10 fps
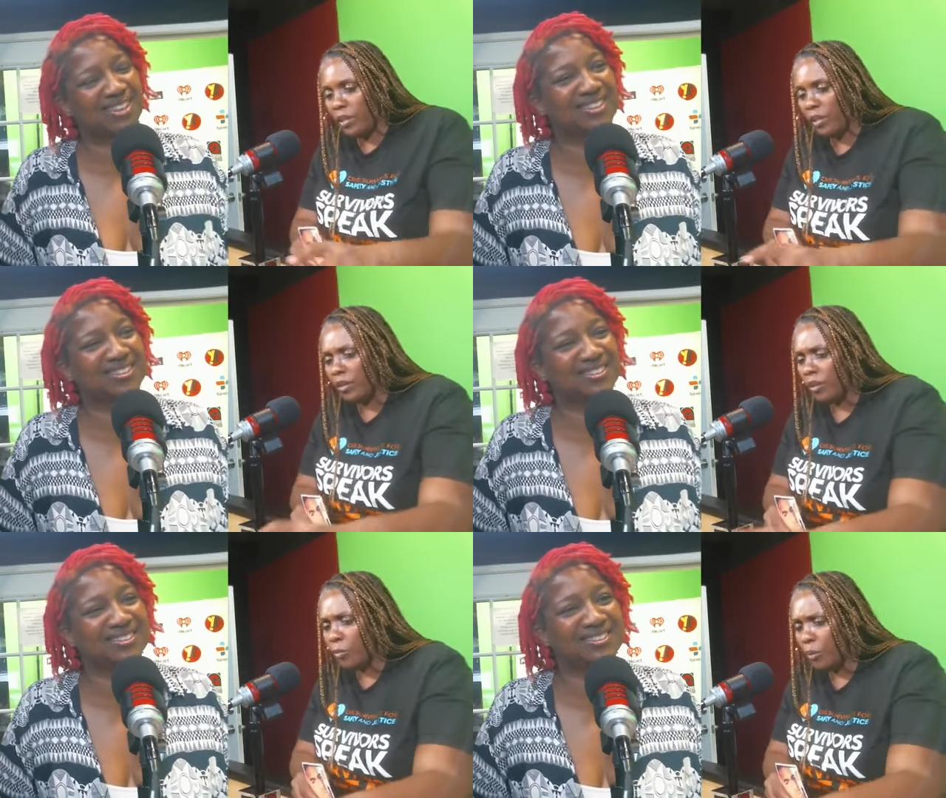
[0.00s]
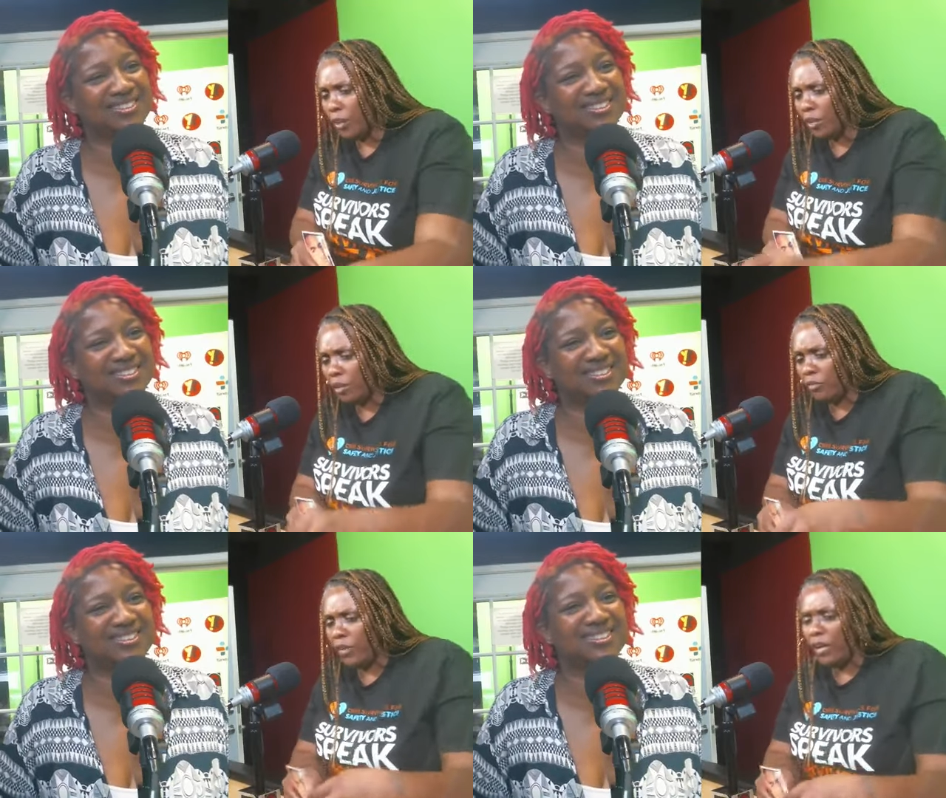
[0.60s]
Speaker 1: um, the
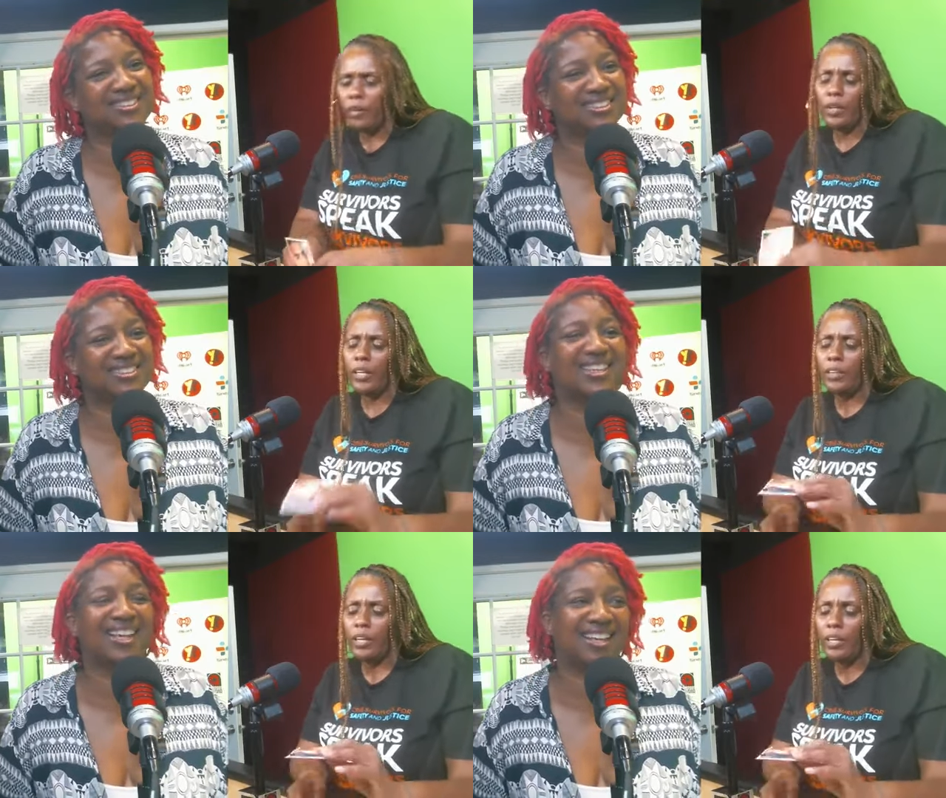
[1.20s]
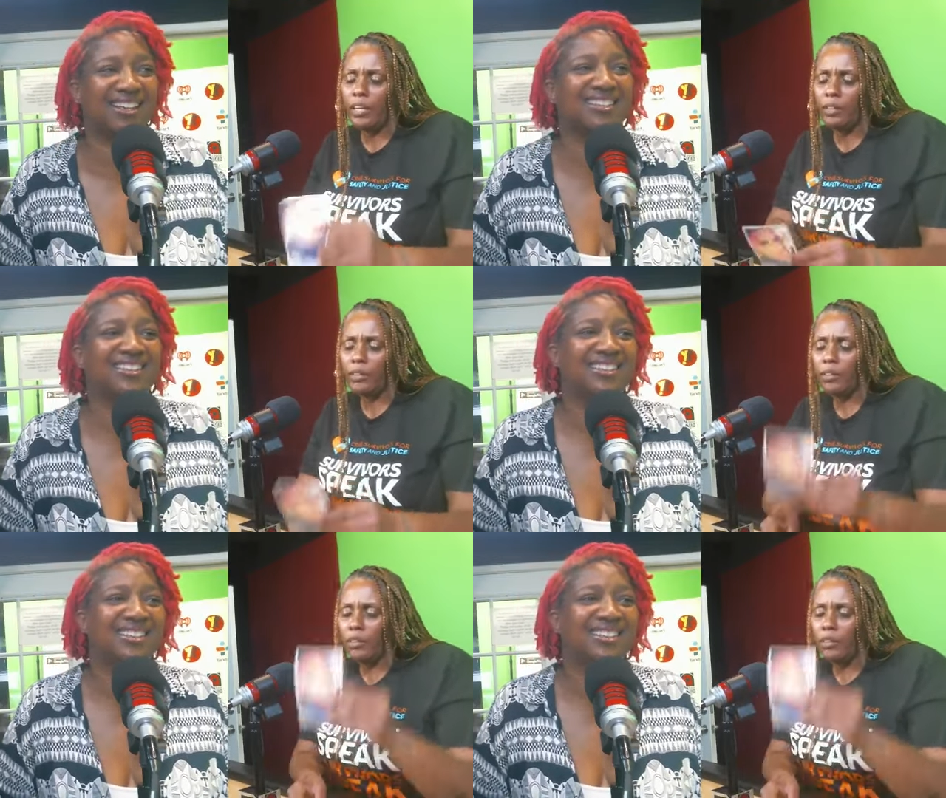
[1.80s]
picnic flyer, and yeah. then